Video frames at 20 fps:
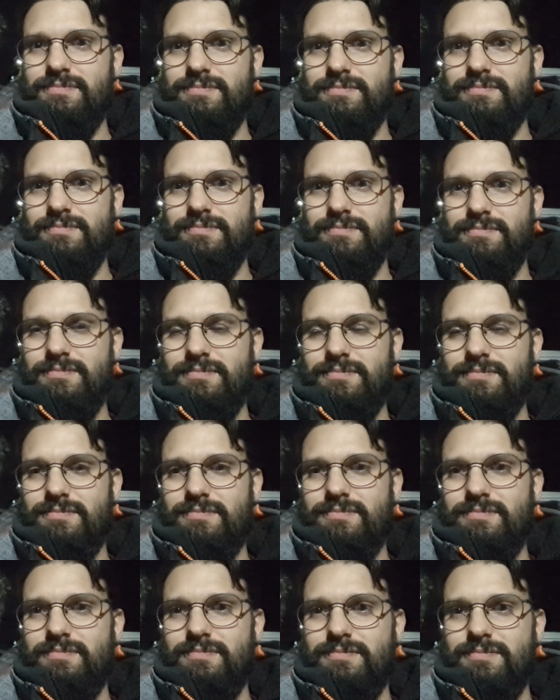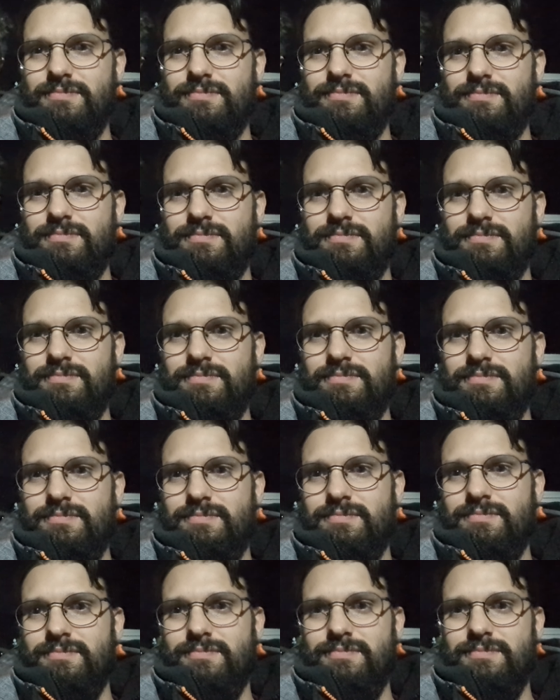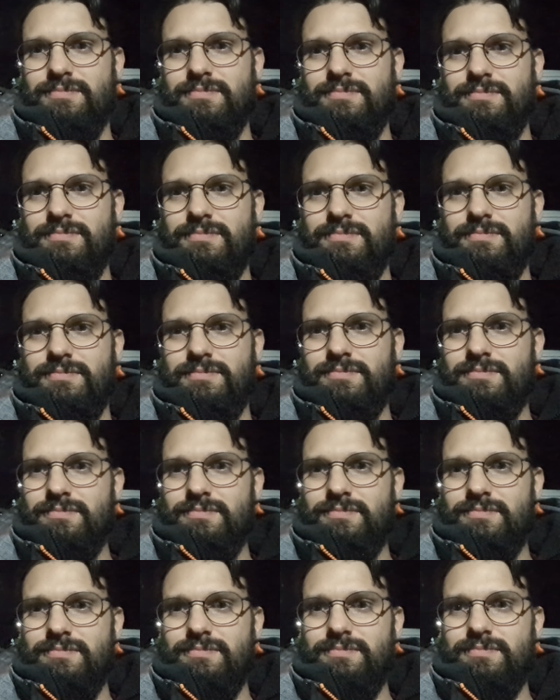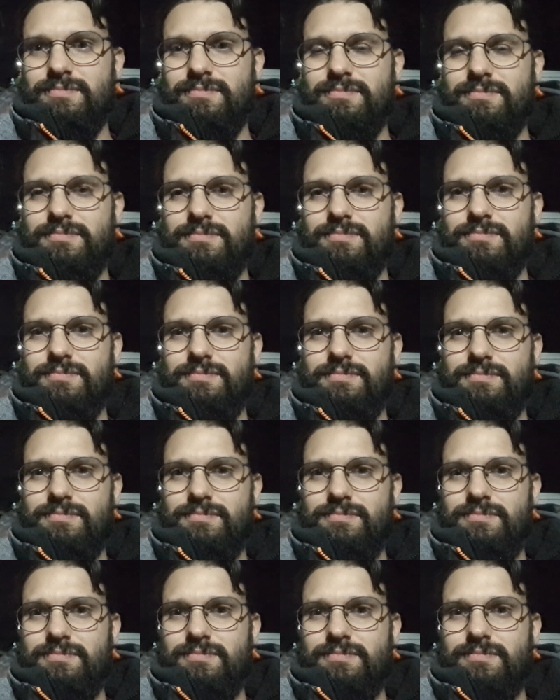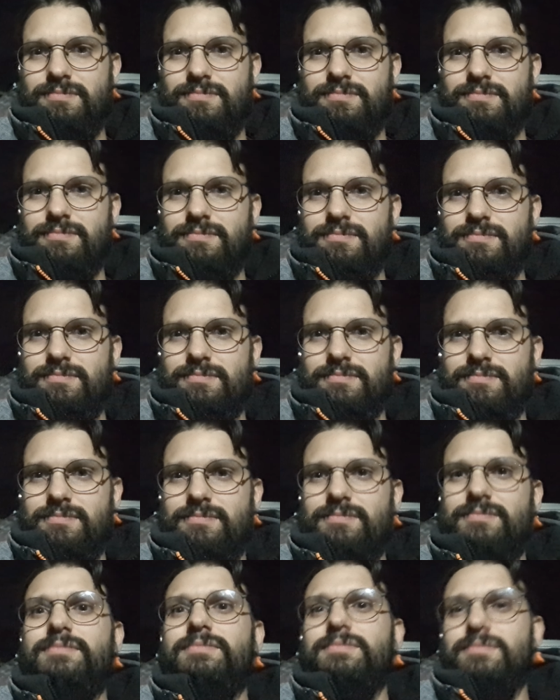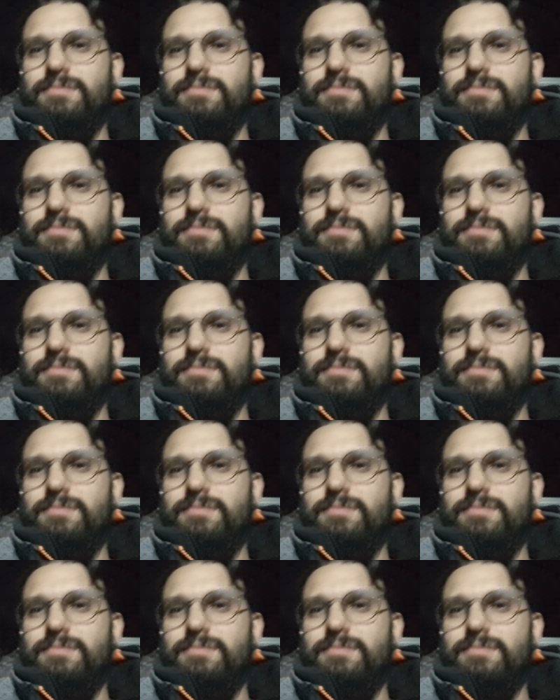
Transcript: No words are spoken by the person on screen.